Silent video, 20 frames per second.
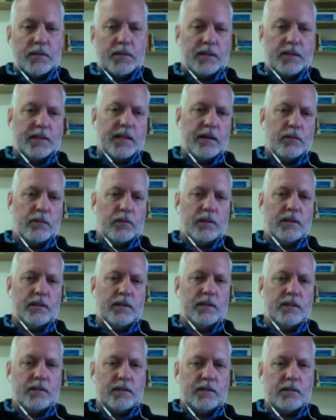but that
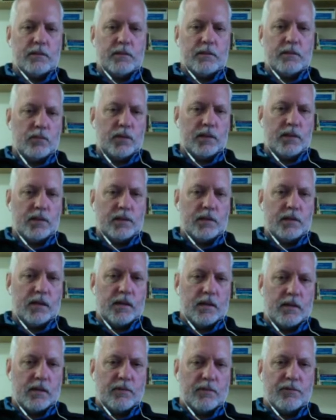wouldn't wouldn't
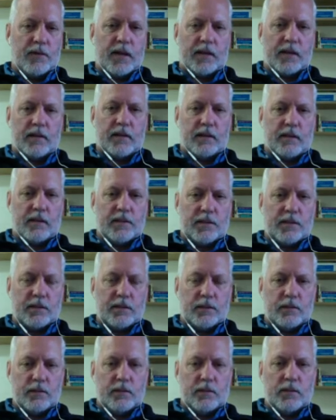affect the
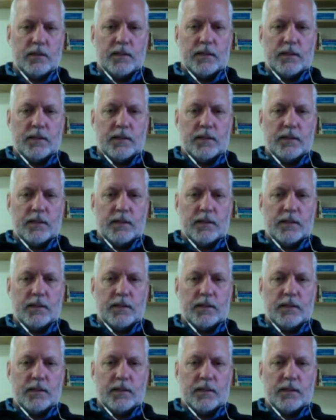two